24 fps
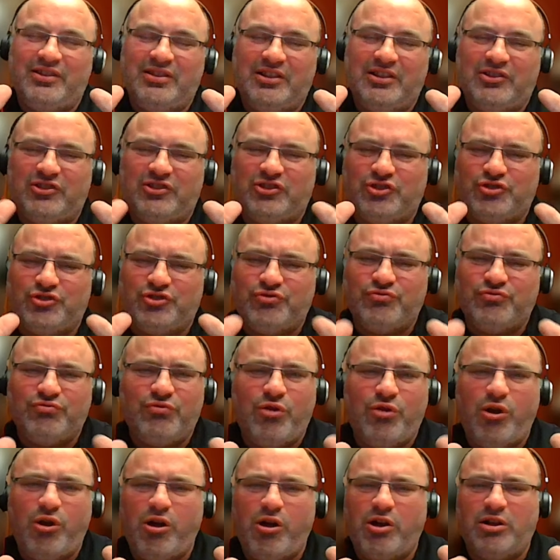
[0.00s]
this
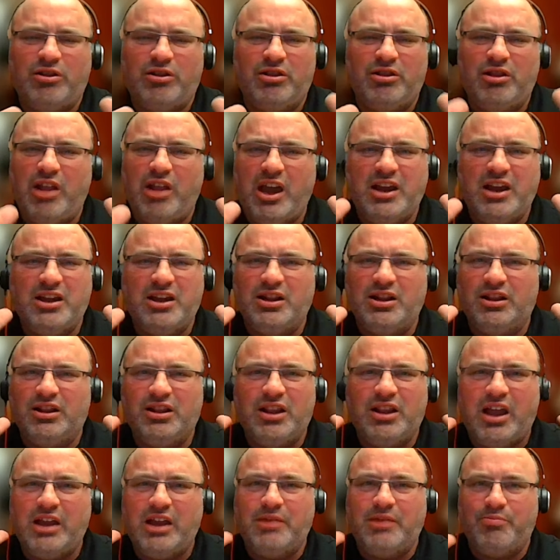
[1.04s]
strong light,
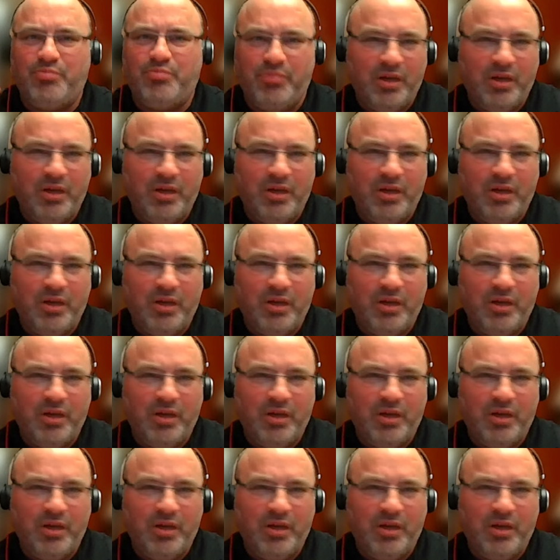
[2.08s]
light,